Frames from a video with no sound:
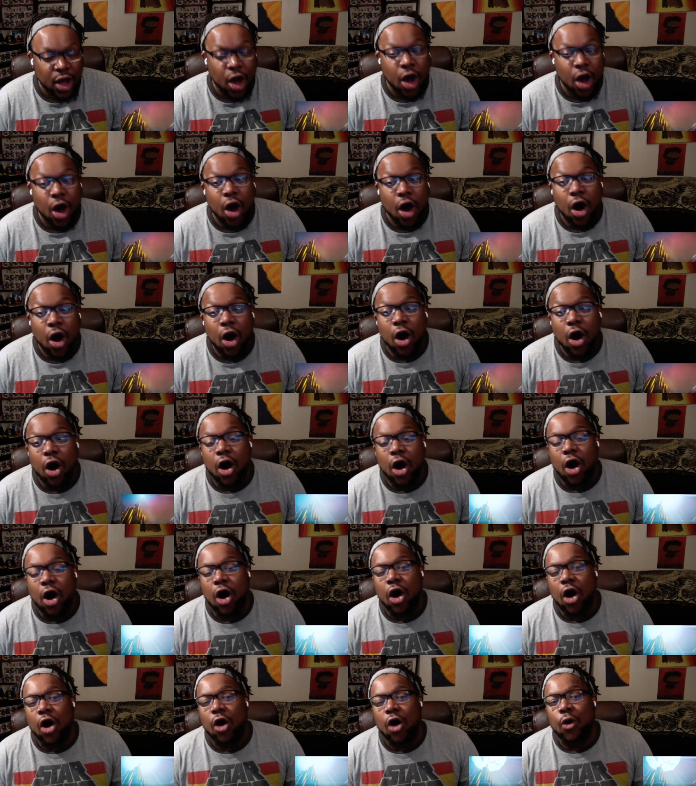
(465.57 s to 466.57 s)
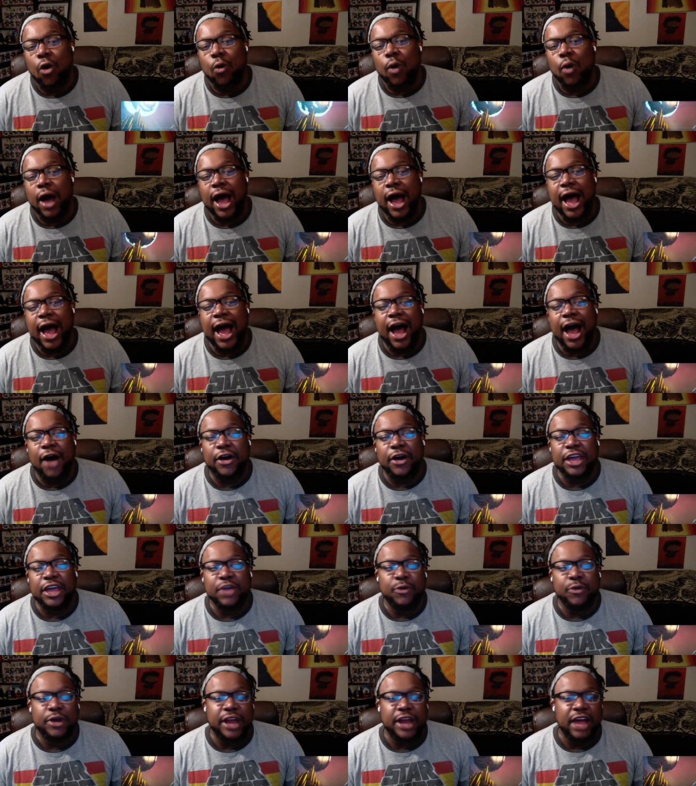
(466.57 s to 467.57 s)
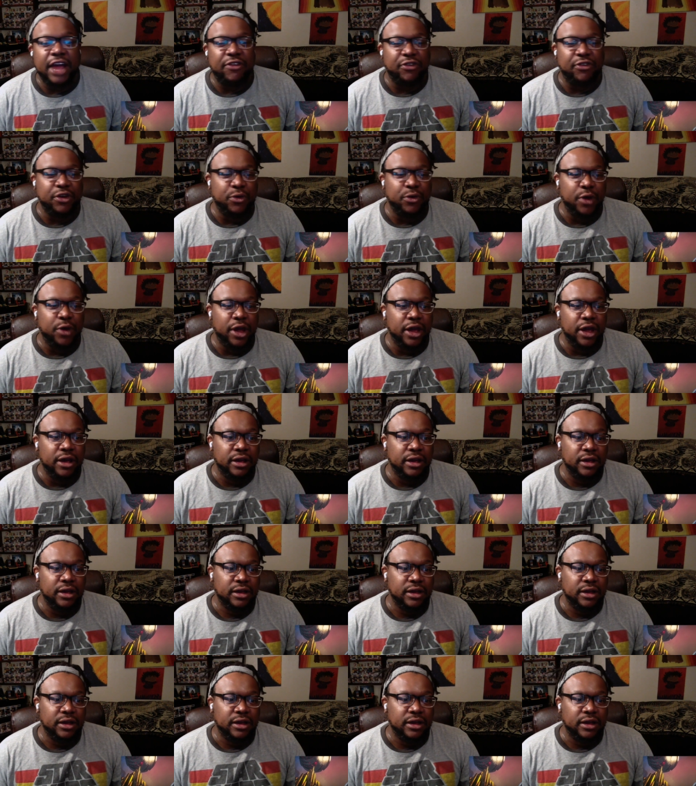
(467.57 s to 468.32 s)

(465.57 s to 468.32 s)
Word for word: universe. Oh, wow! He went everywhere!